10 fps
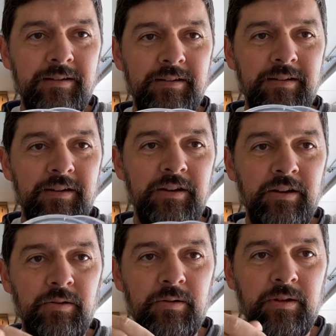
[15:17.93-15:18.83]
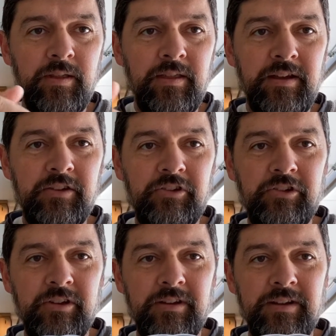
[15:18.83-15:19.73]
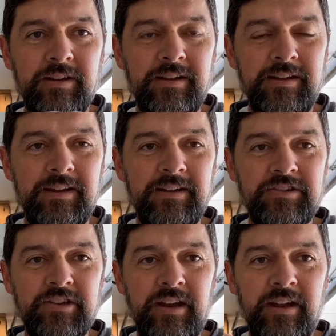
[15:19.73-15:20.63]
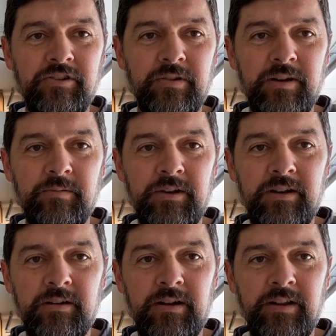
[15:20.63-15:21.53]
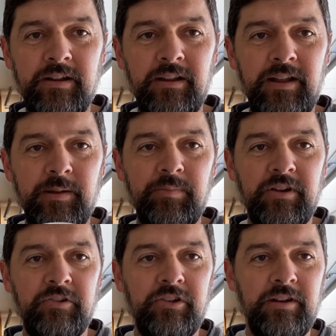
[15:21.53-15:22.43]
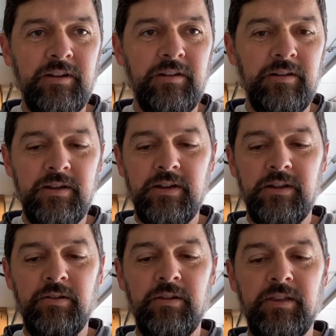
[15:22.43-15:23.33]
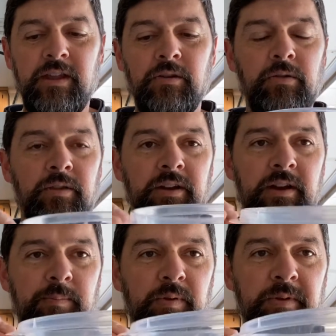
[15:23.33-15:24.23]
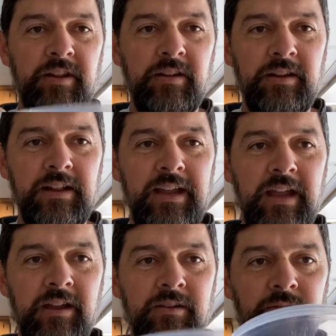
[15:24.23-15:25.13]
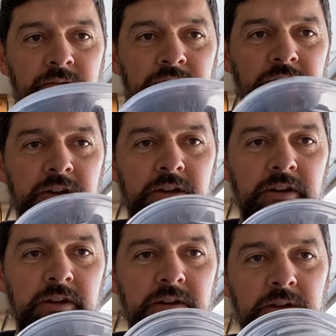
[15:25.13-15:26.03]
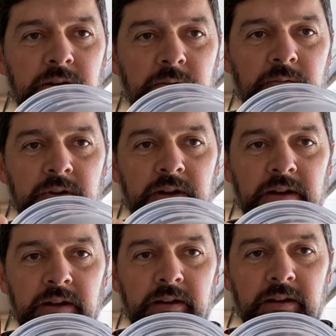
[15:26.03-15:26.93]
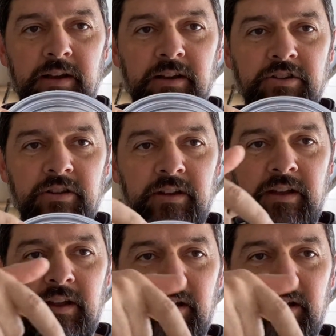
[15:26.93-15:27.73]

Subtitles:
you know, this inside. So I don't want it around the lip, because then the only thing holding it up will be the little handles. I want it actually